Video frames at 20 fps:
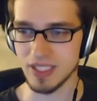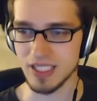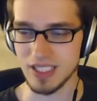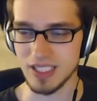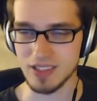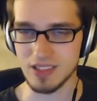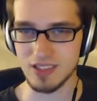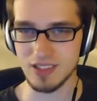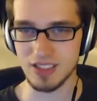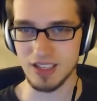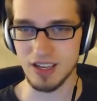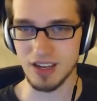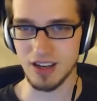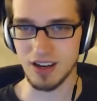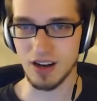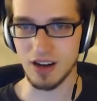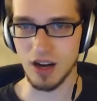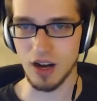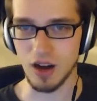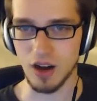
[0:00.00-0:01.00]
it's
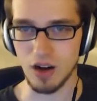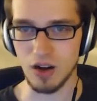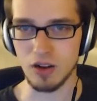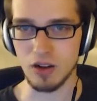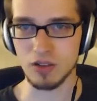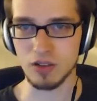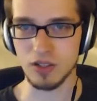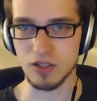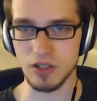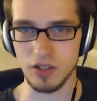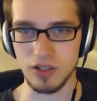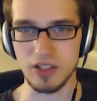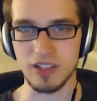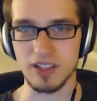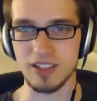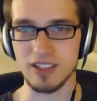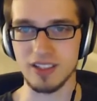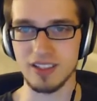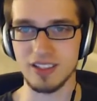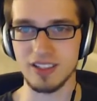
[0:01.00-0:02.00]
all
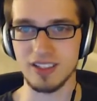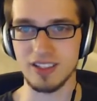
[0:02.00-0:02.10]
good.